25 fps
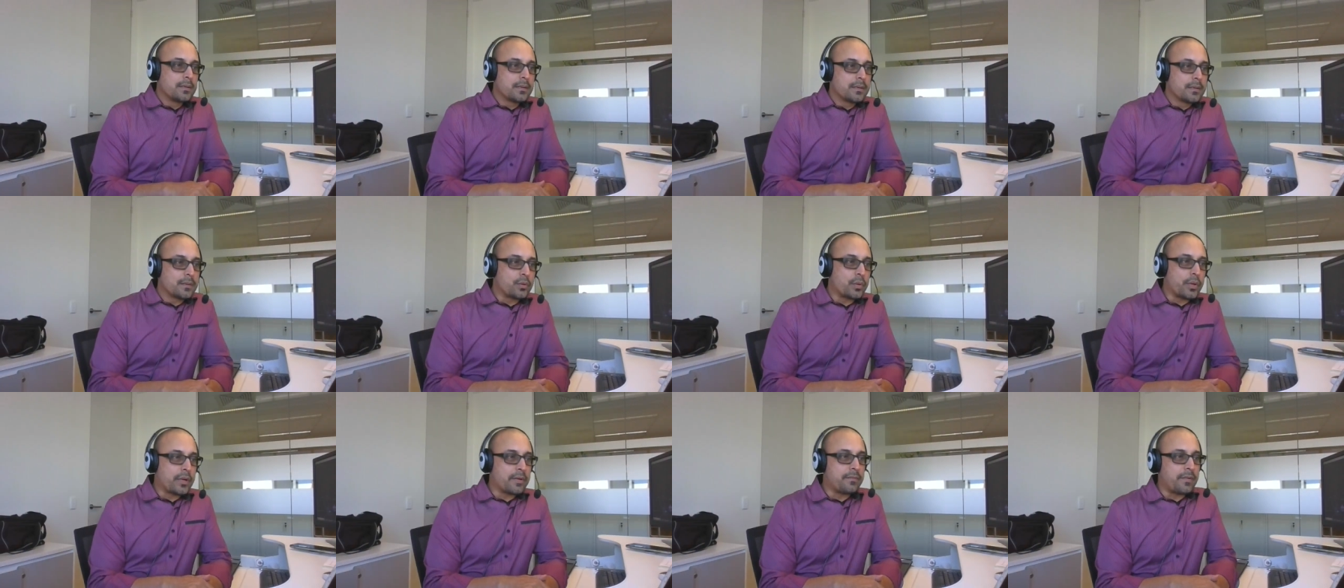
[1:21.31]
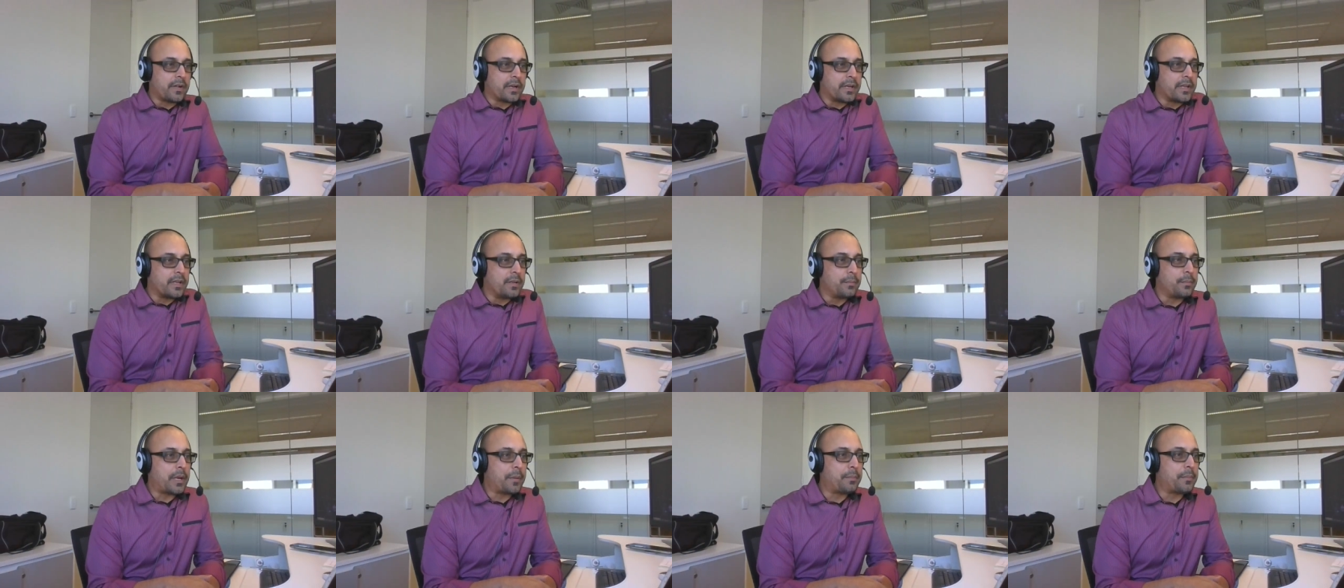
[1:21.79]
Quick
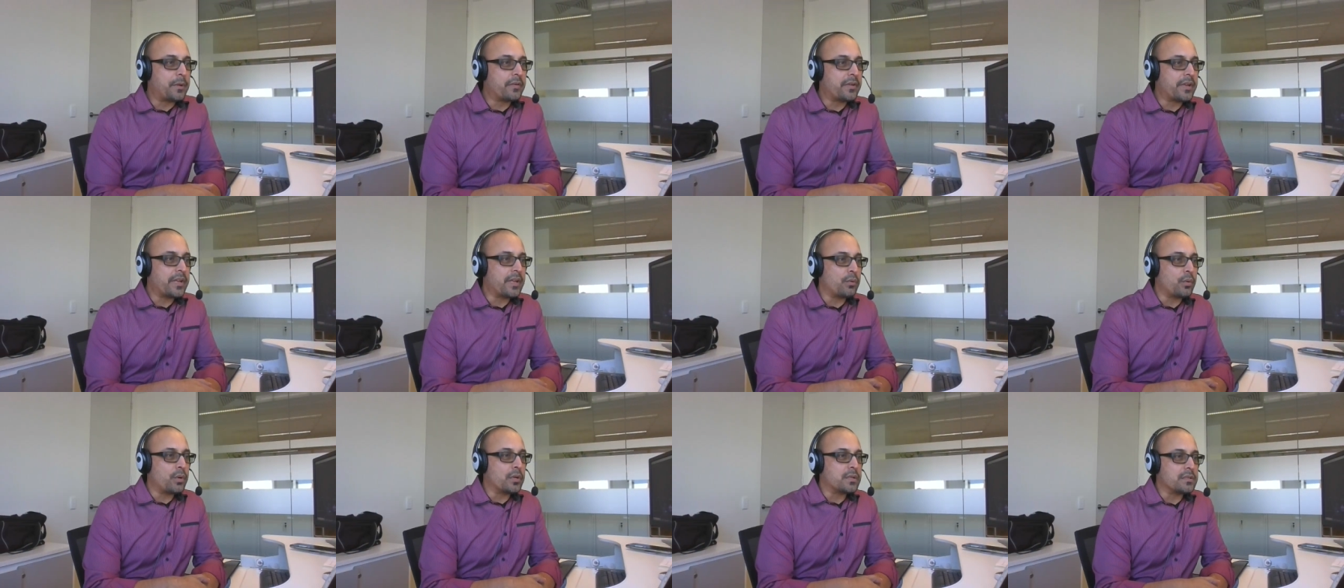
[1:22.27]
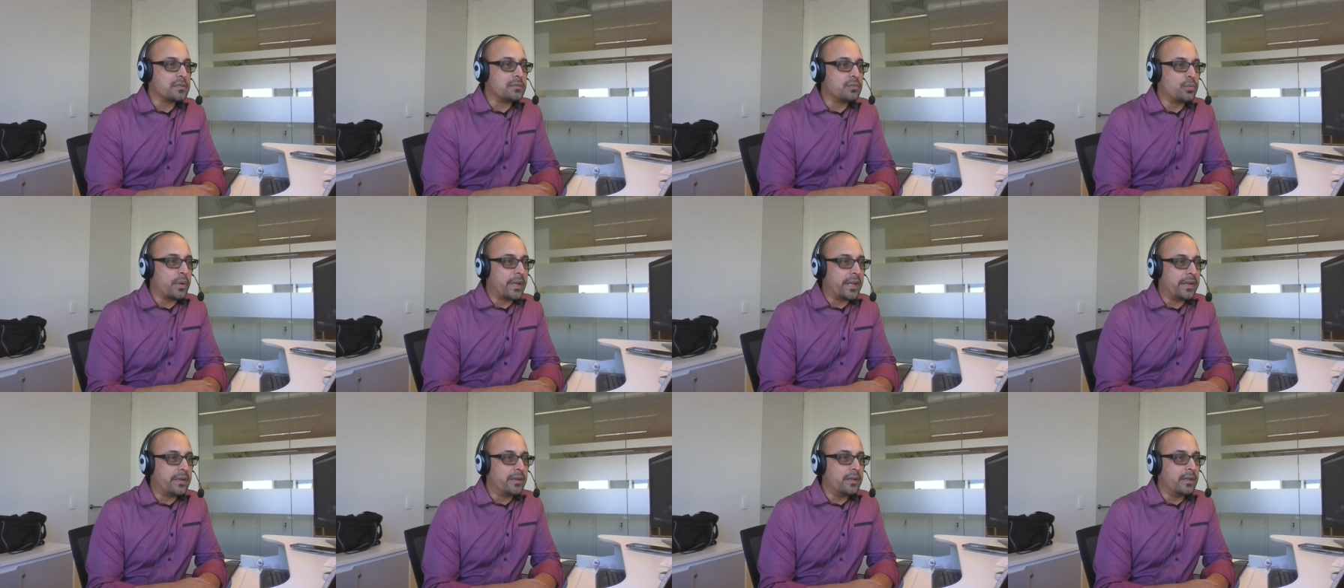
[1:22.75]
funny memory was
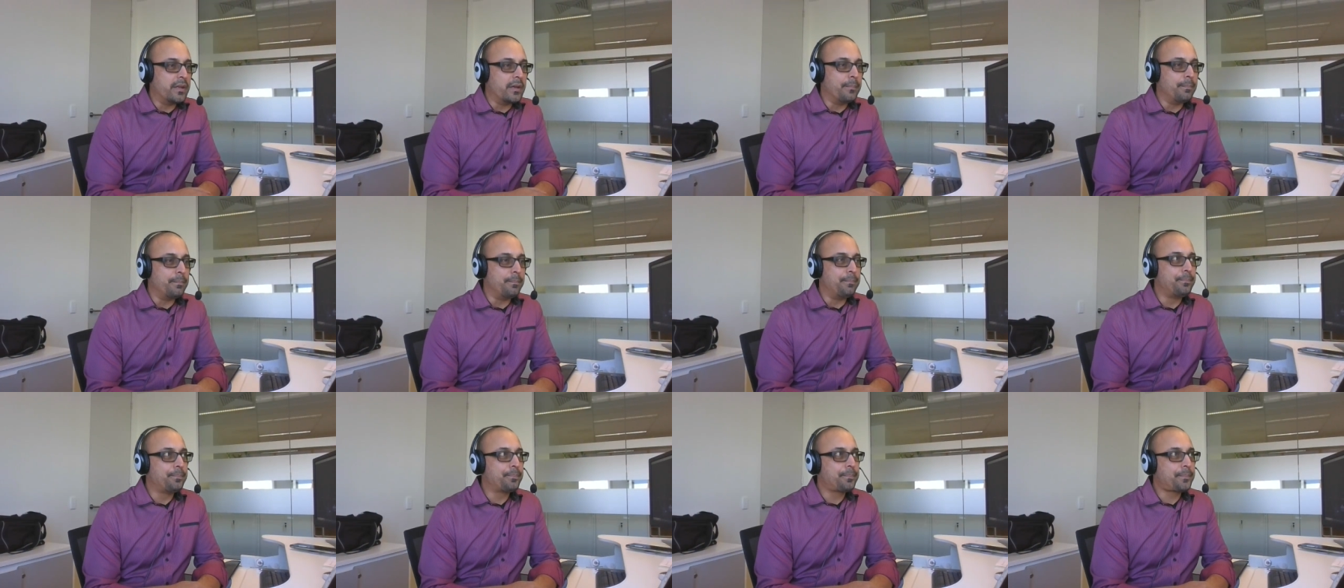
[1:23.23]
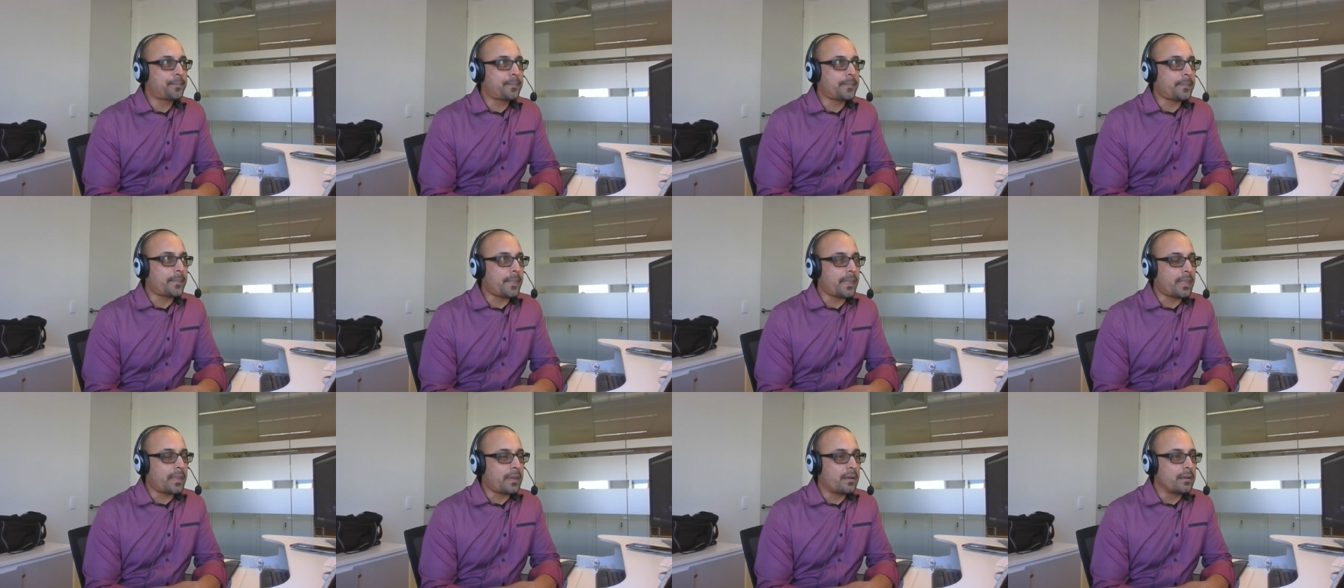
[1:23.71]
when
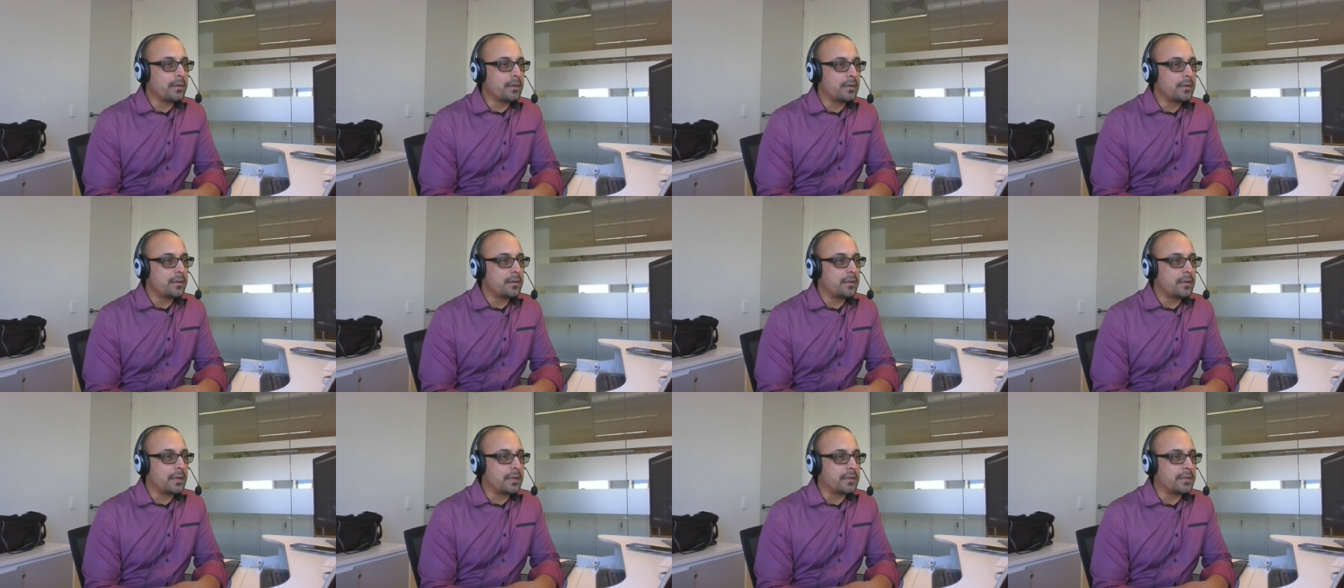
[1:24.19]
I